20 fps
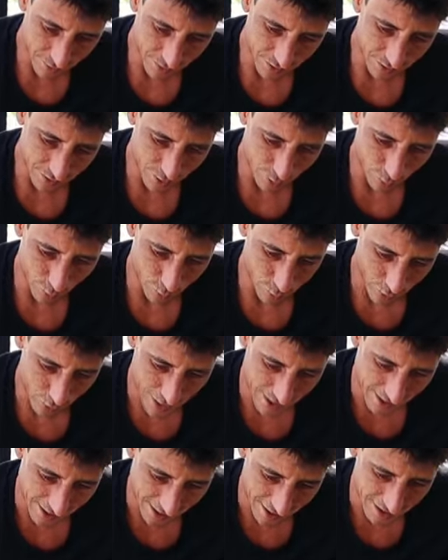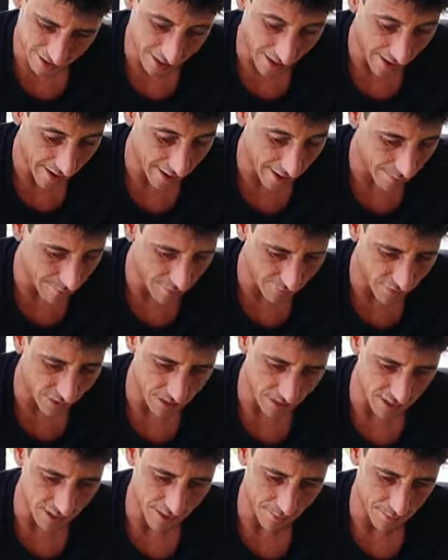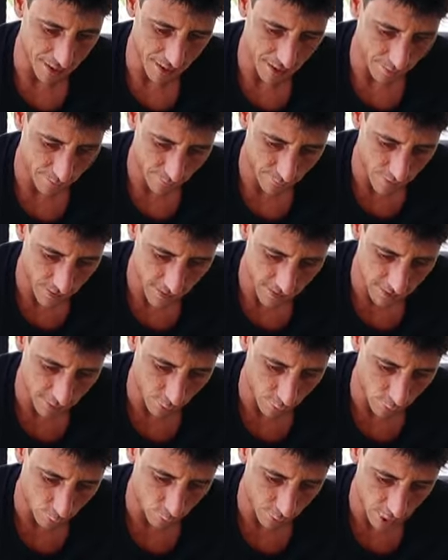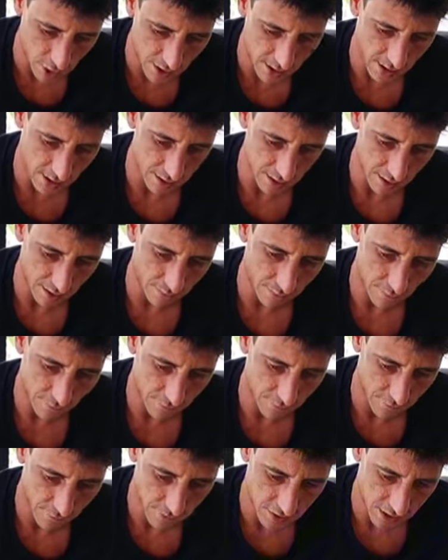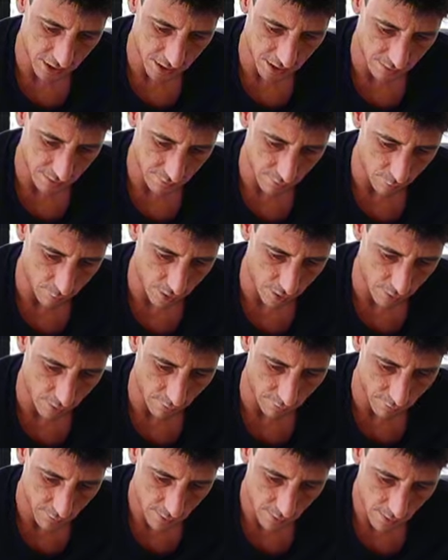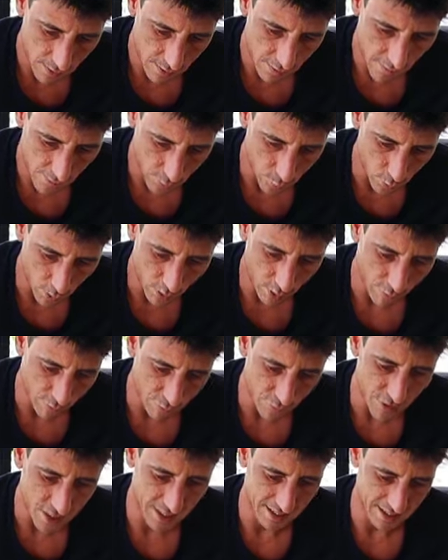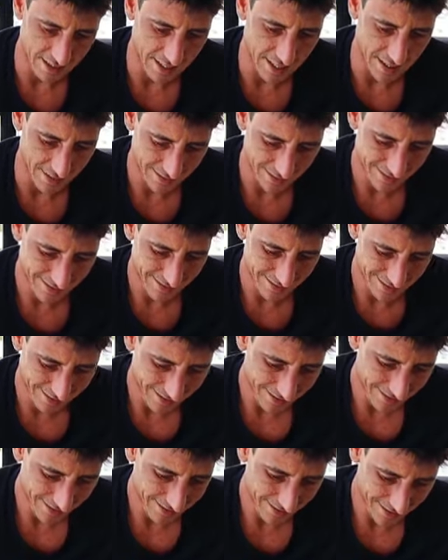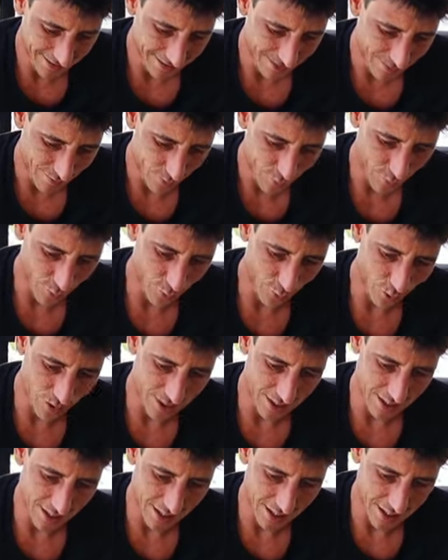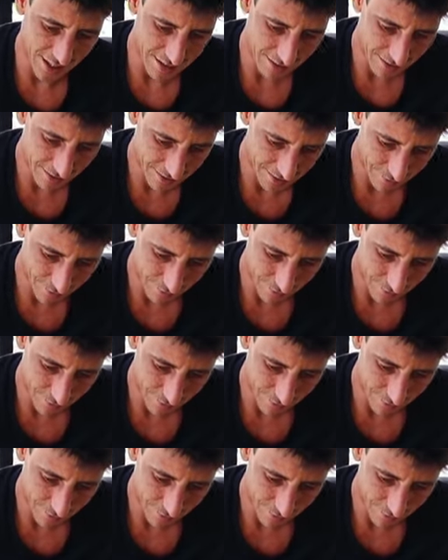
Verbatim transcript: on this Gold Rush Legacy. I, am feeling it, man. I'm feeling the Gold Rush Legacy. 15, one off. One off, feeling it. 14,